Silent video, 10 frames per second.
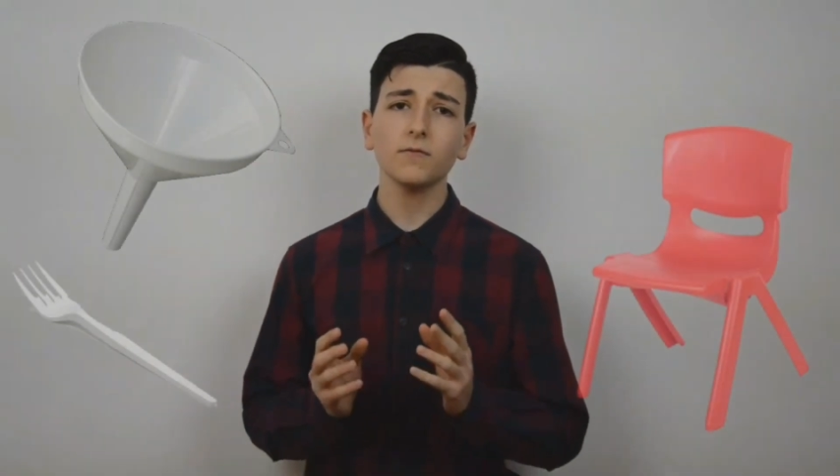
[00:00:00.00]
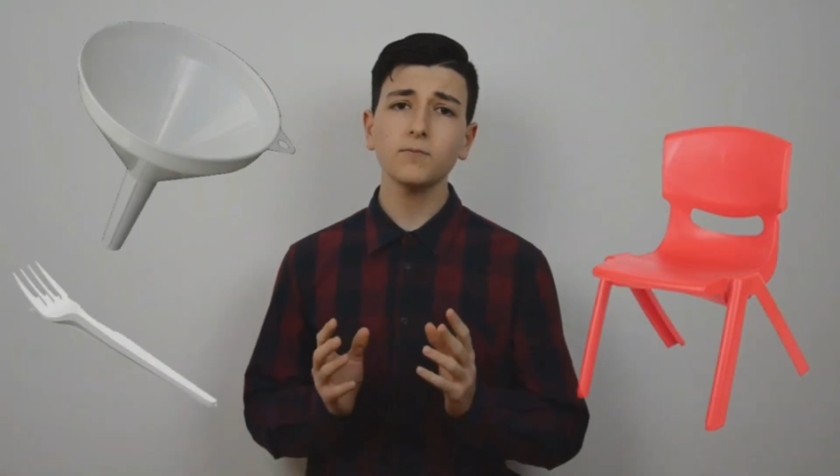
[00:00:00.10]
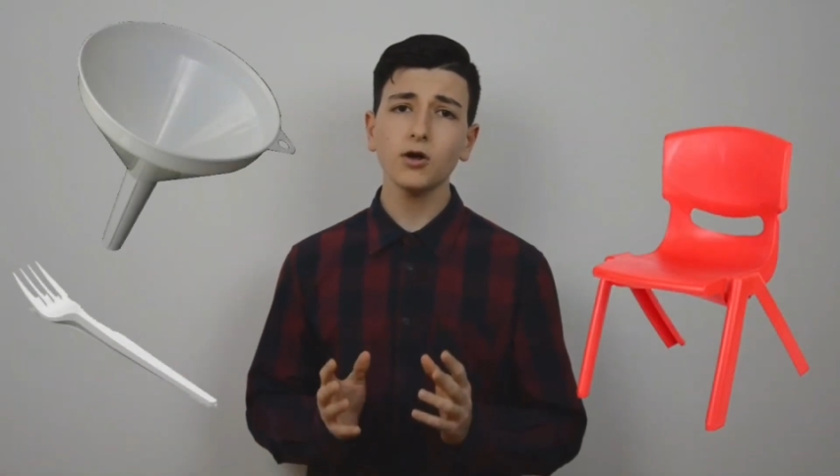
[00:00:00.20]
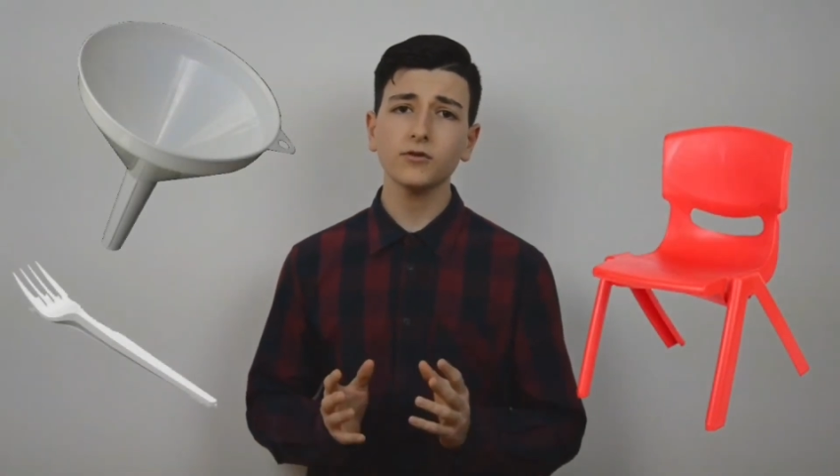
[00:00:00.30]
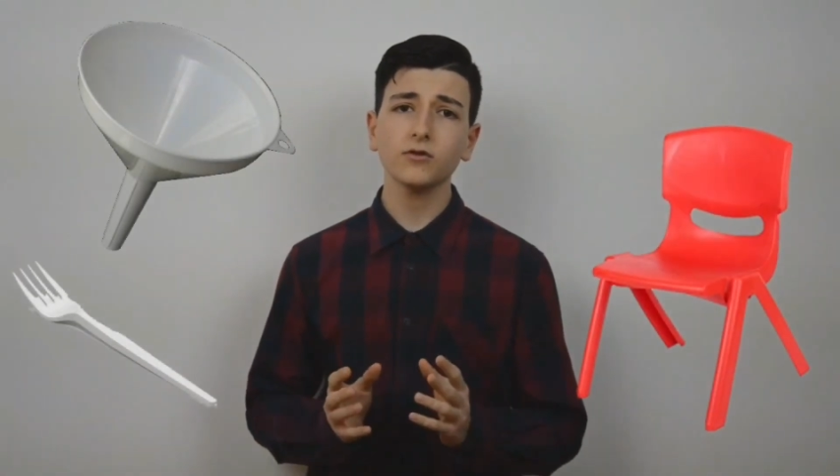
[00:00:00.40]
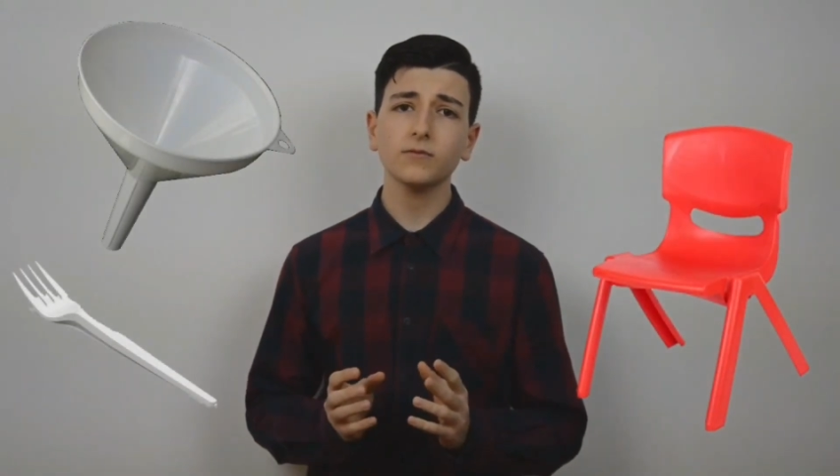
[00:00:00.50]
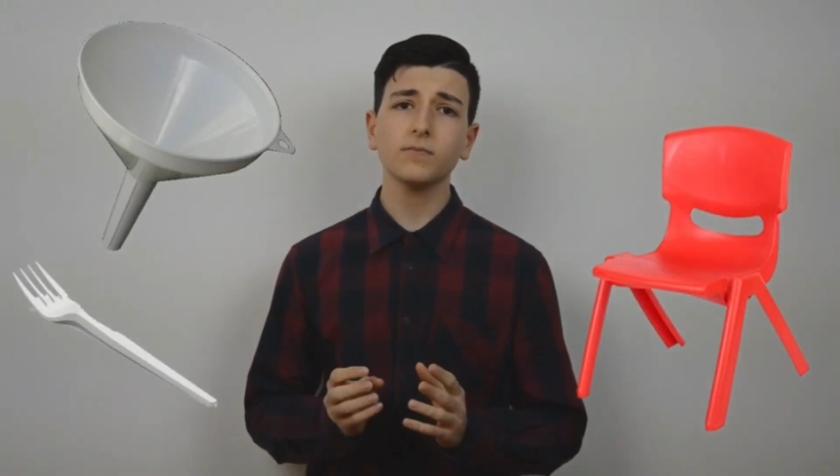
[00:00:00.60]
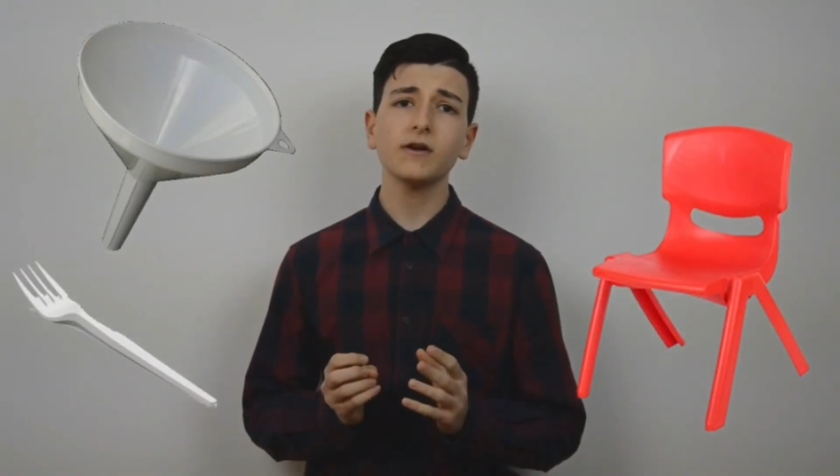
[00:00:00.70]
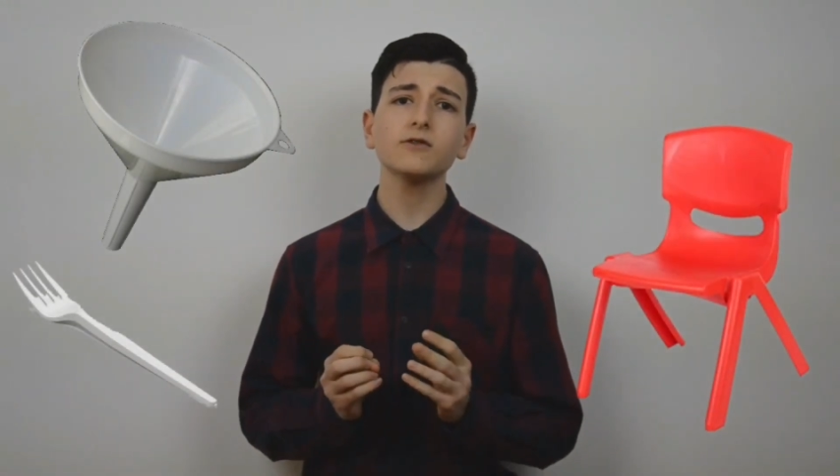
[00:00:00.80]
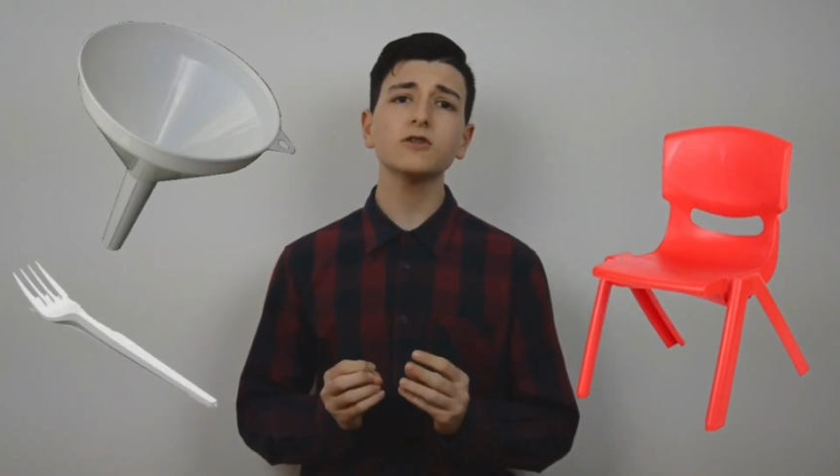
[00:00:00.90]
of
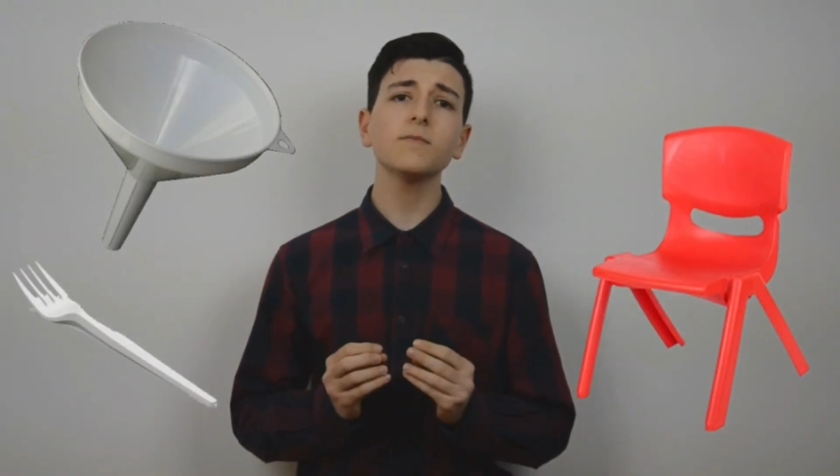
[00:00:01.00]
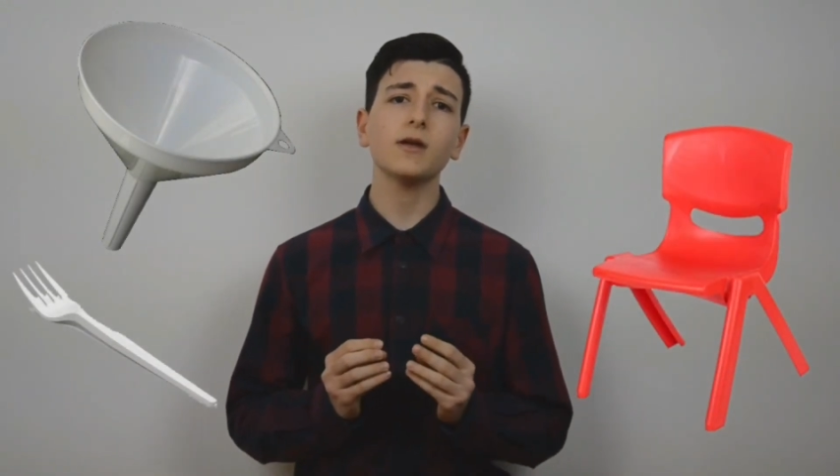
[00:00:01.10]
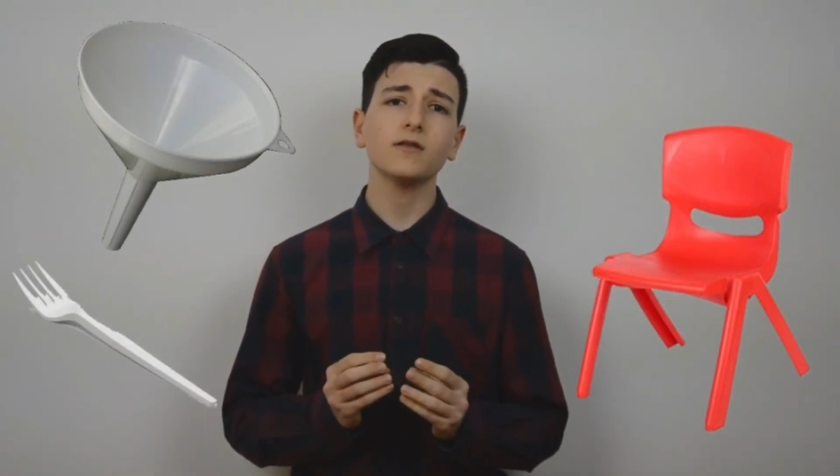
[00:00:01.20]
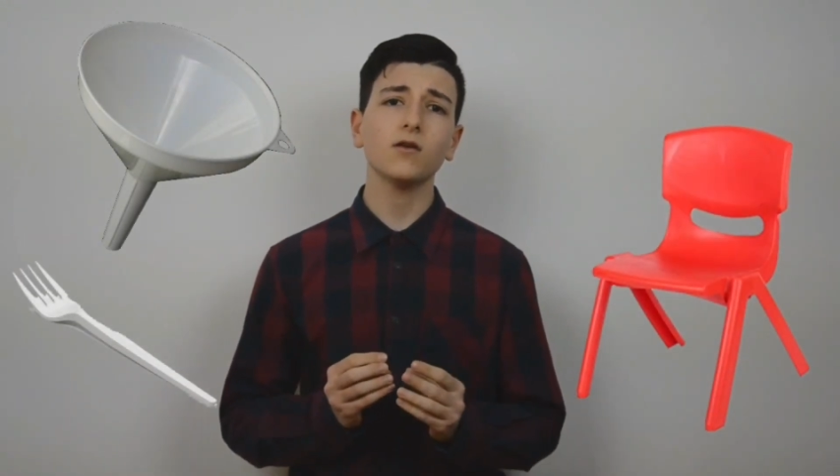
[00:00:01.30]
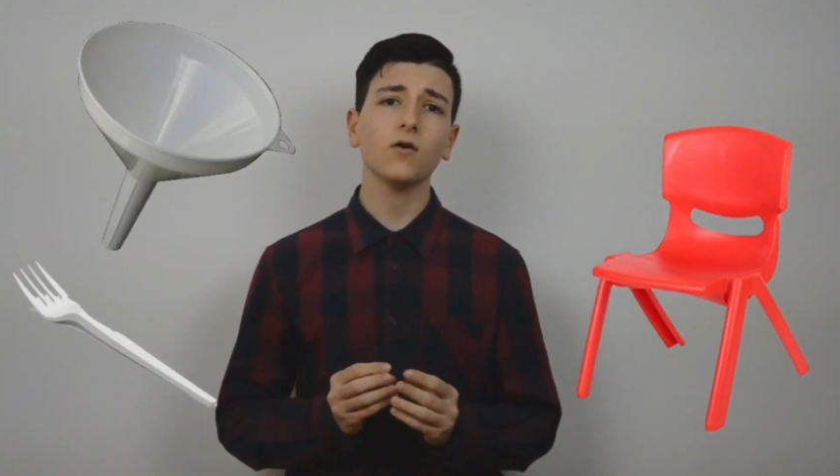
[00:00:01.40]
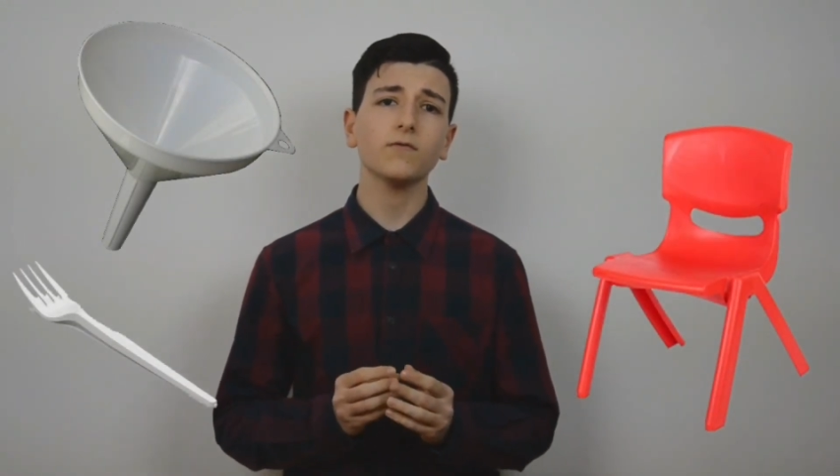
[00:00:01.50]
products previously made